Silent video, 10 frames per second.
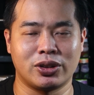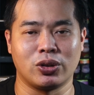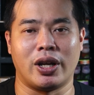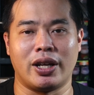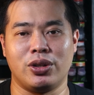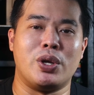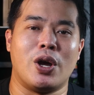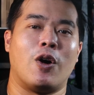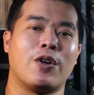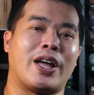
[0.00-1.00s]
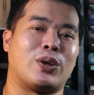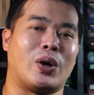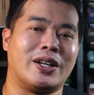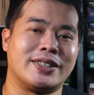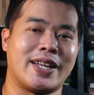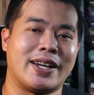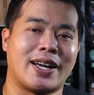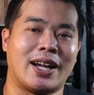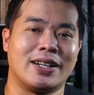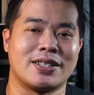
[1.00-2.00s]
so that we all get to understand the
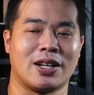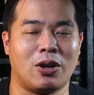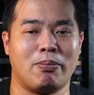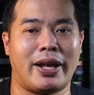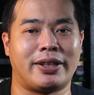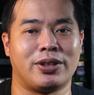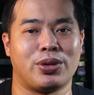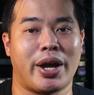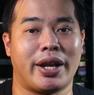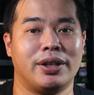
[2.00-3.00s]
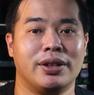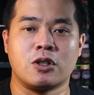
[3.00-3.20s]
colors a lot better together.